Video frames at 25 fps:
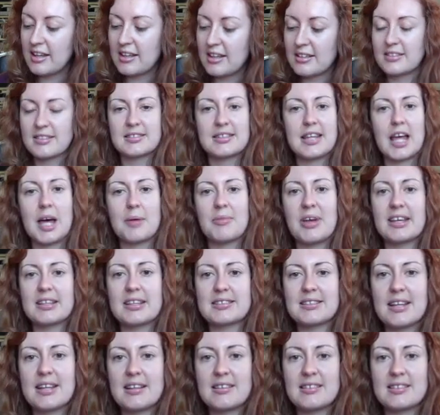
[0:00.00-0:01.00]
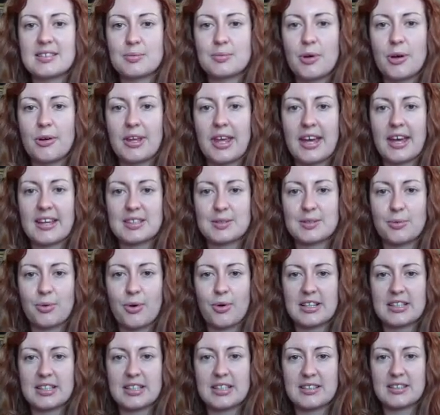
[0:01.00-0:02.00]
Does that make sense? Well, yes, we're
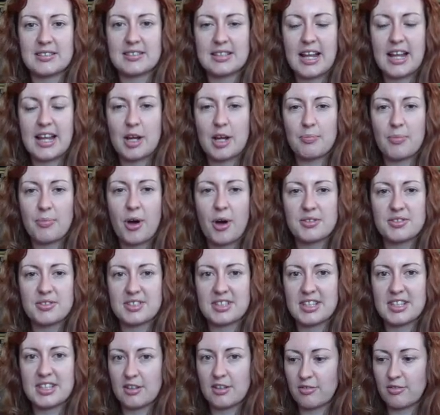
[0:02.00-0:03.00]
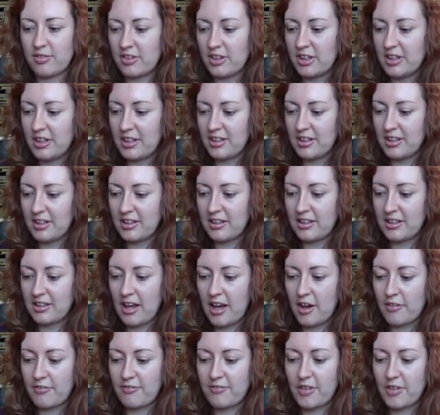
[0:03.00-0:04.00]
adding a slight positive
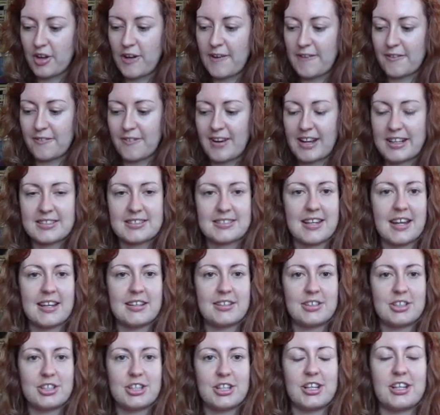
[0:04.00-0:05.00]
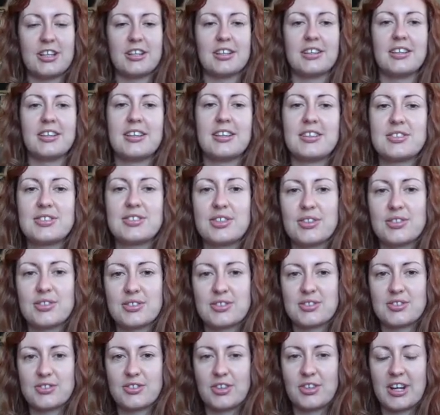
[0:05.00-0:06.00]
further extension to the
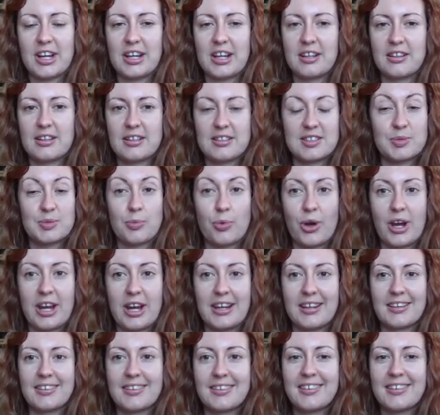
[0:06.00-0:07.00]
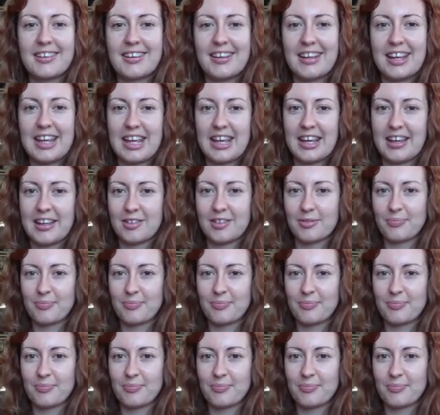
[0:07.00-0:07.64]
spring here.